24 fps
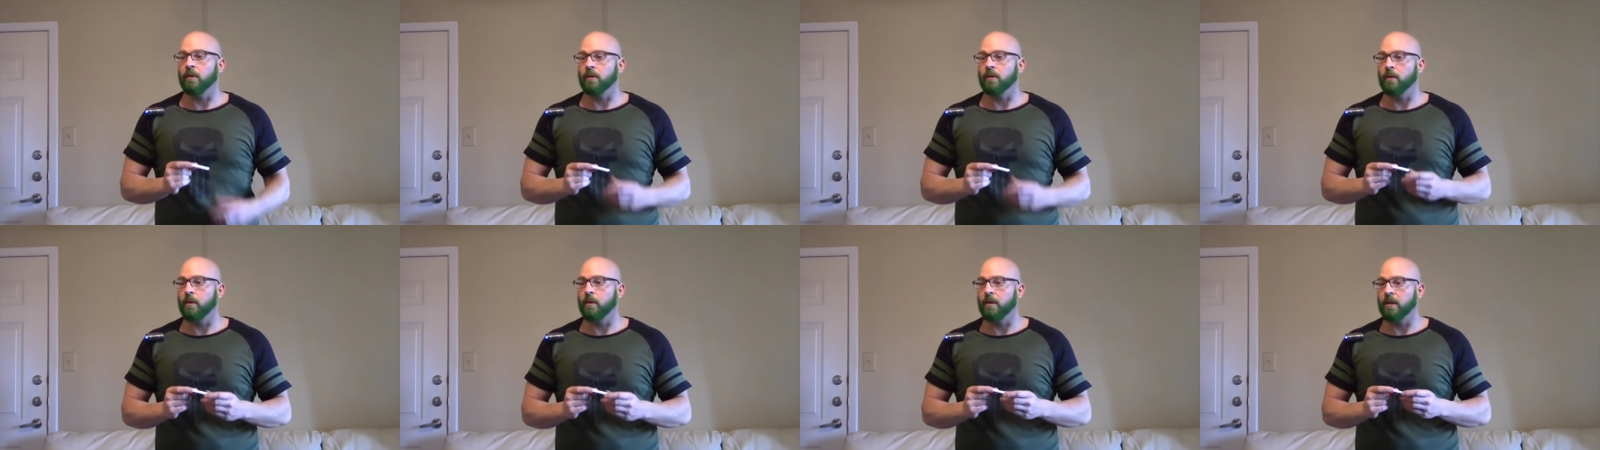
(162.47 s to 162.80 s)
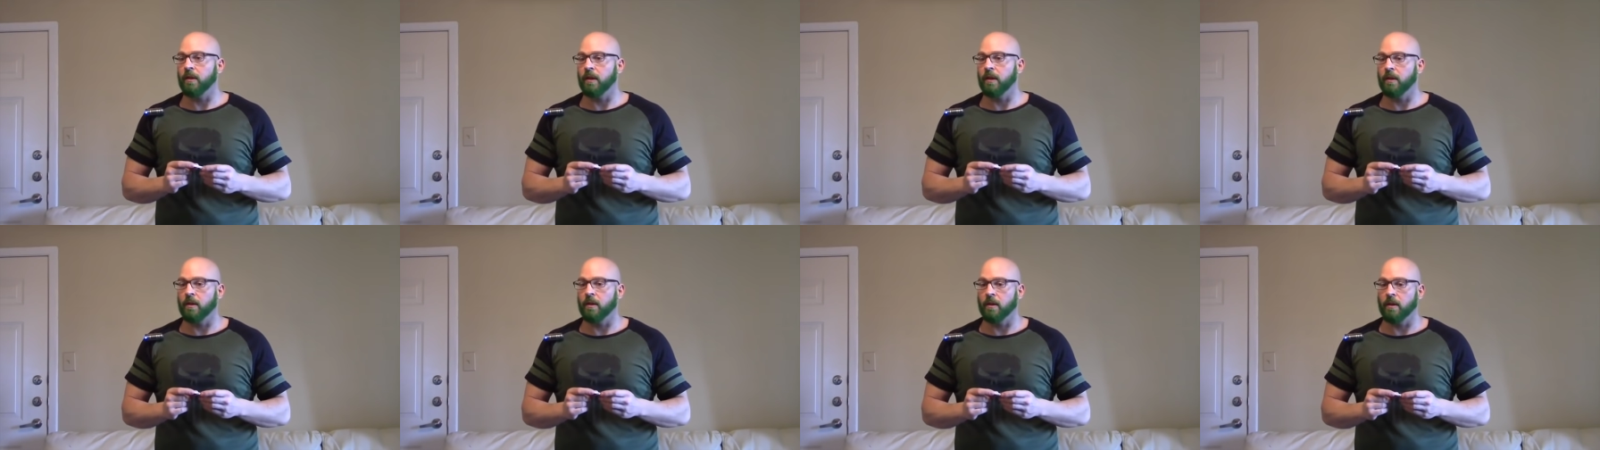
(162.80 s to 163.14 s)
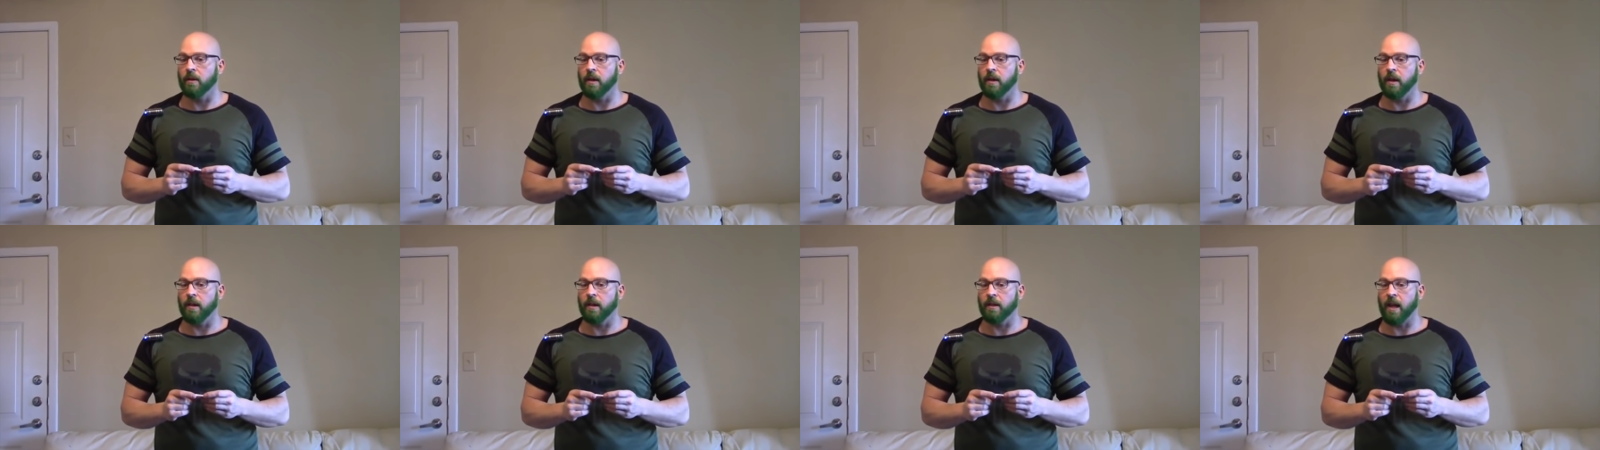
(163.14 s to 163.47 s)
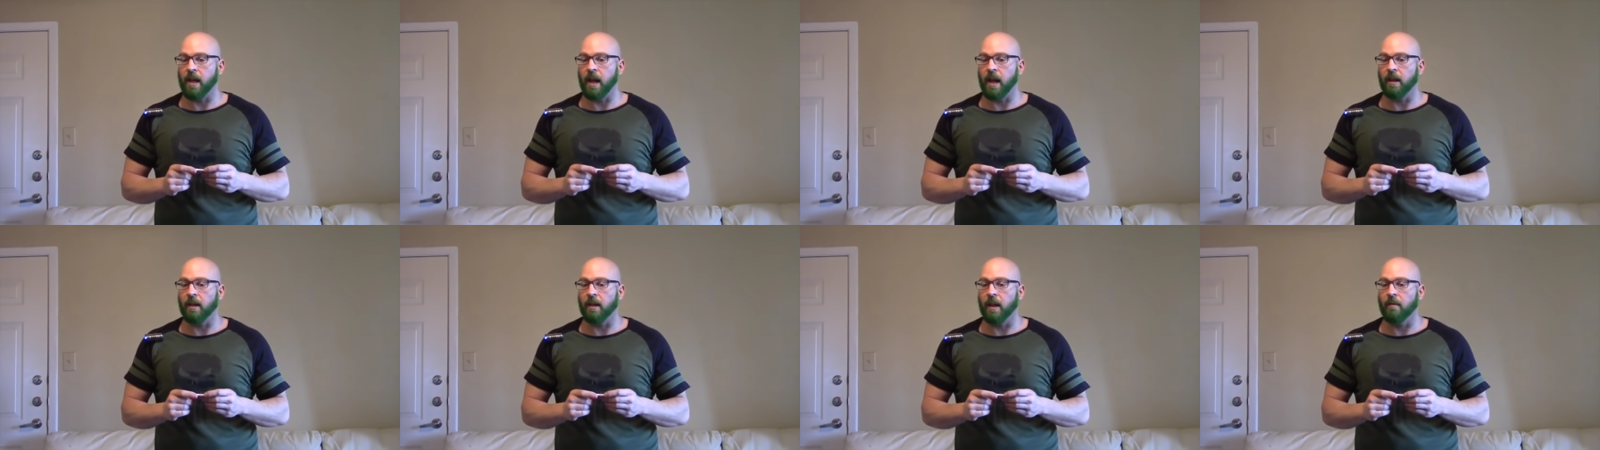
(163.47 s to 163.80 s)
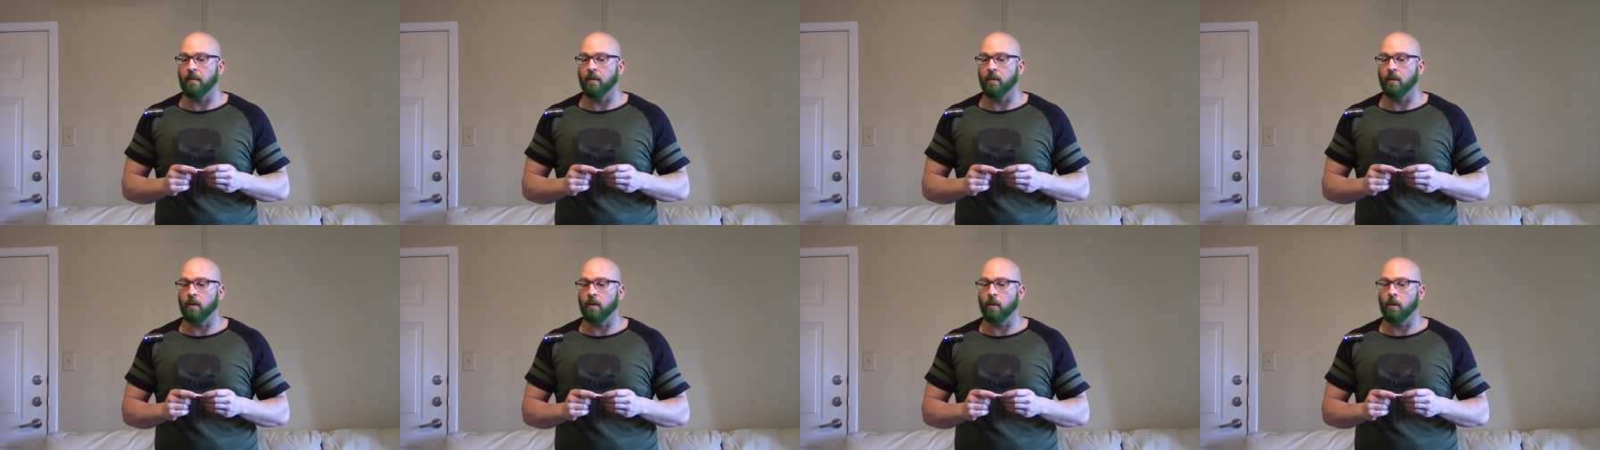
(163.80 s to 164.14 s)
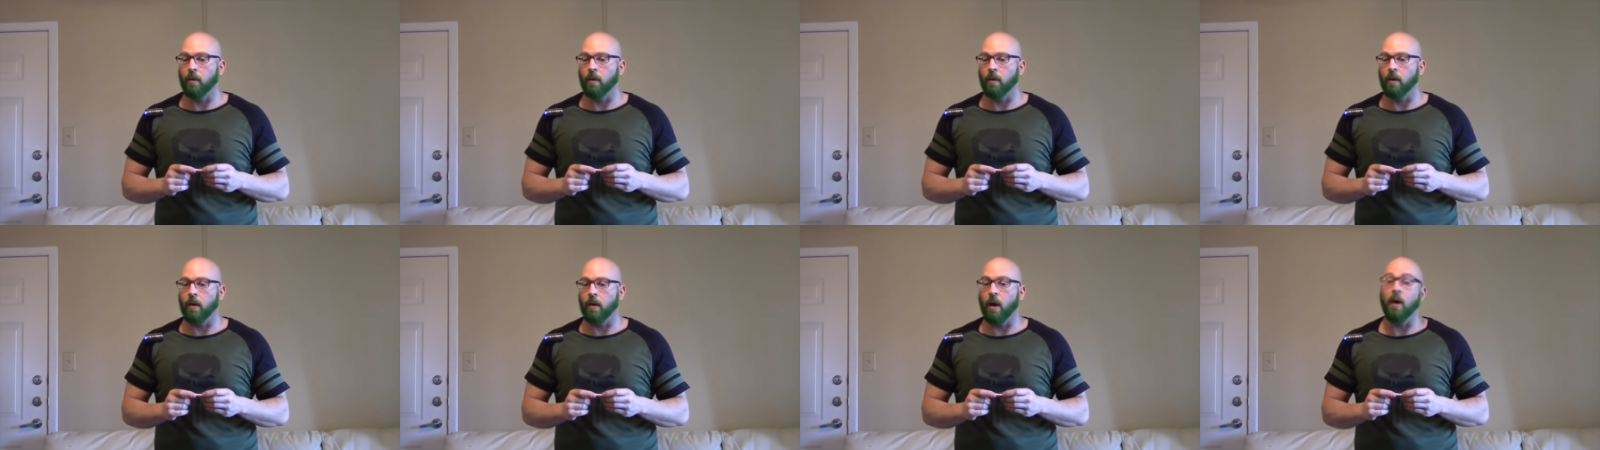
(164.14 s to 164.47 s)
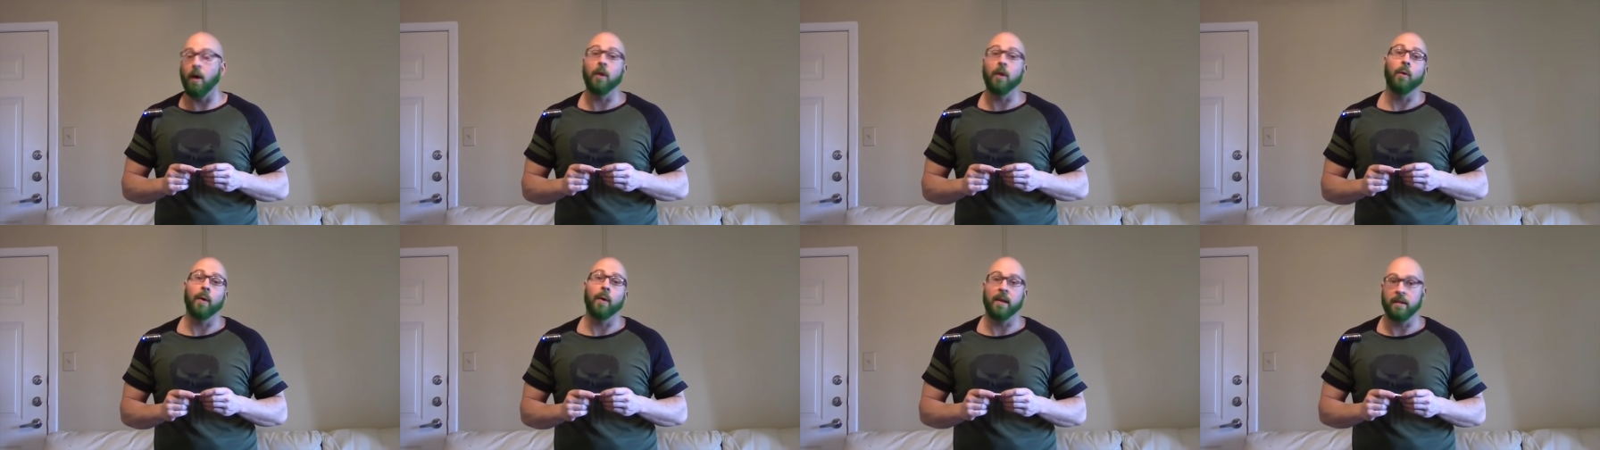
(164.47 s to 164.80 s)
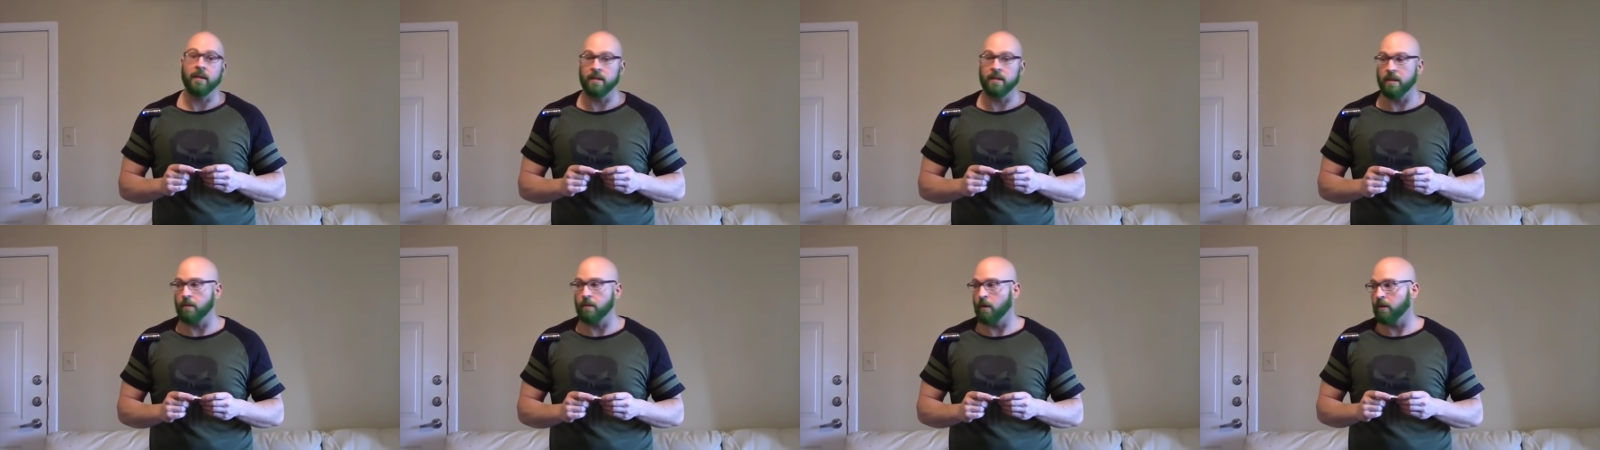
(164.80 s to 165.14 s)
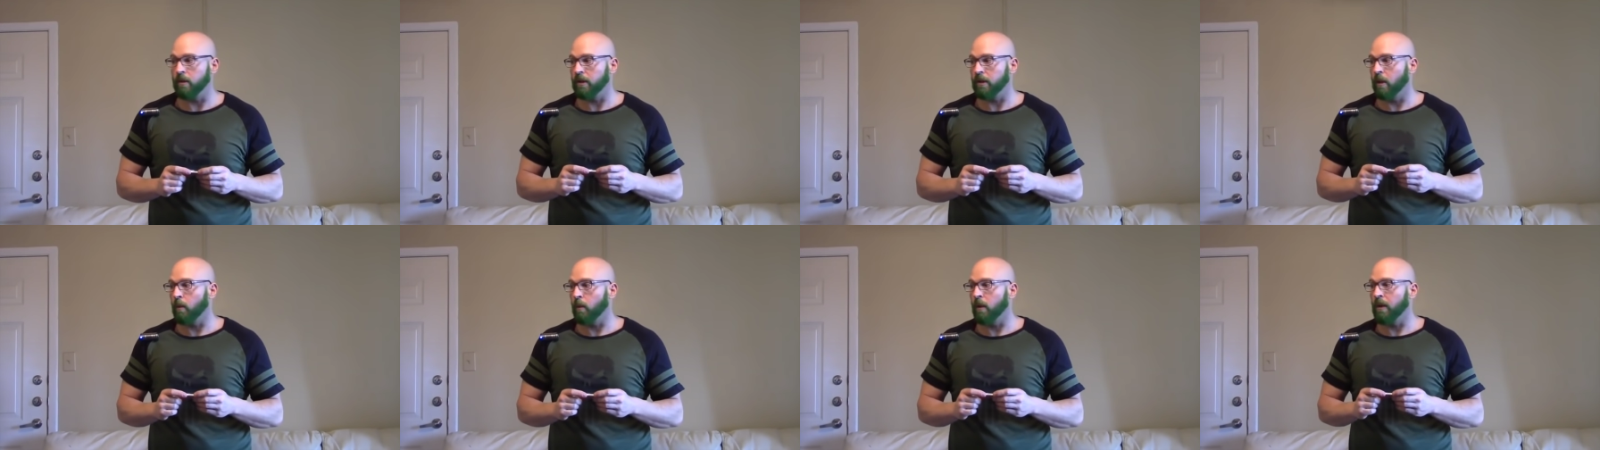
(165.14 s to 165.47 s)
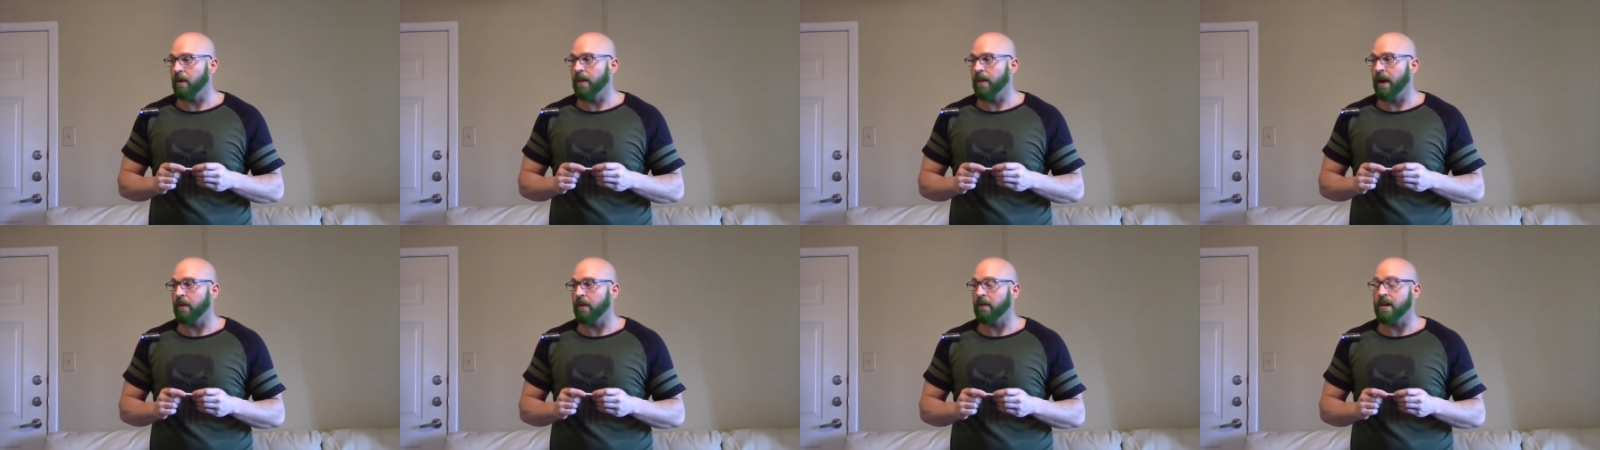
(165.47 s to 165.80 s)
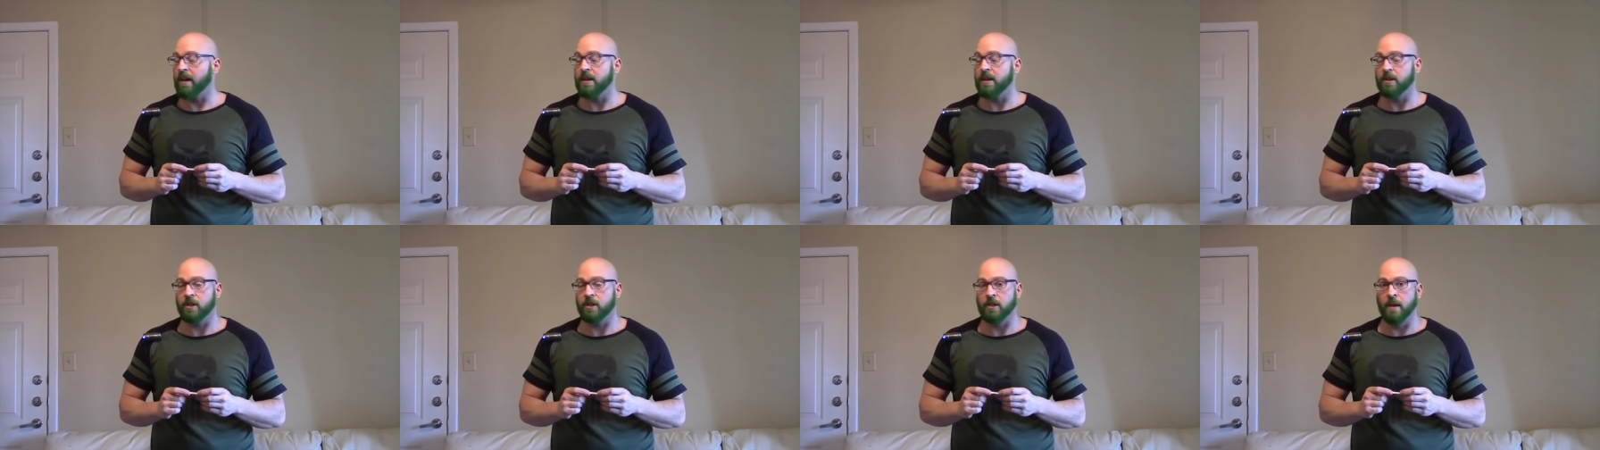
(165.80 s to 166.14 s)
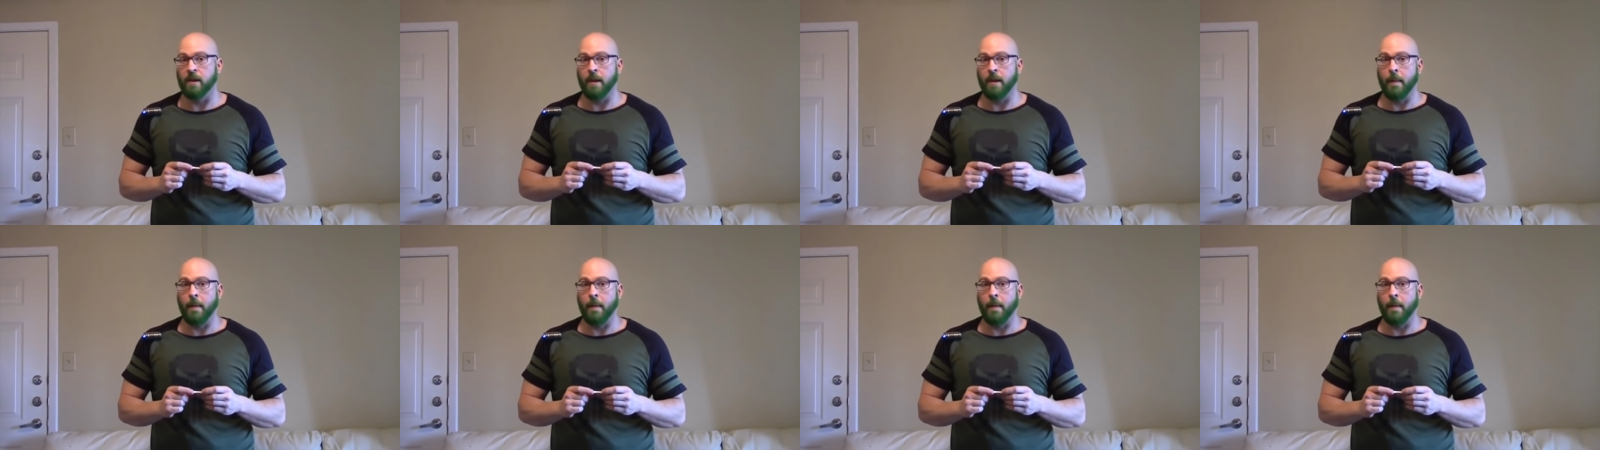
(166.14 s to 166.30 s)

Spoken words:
So it's either at that level or all the way at zero, somewhere in that range.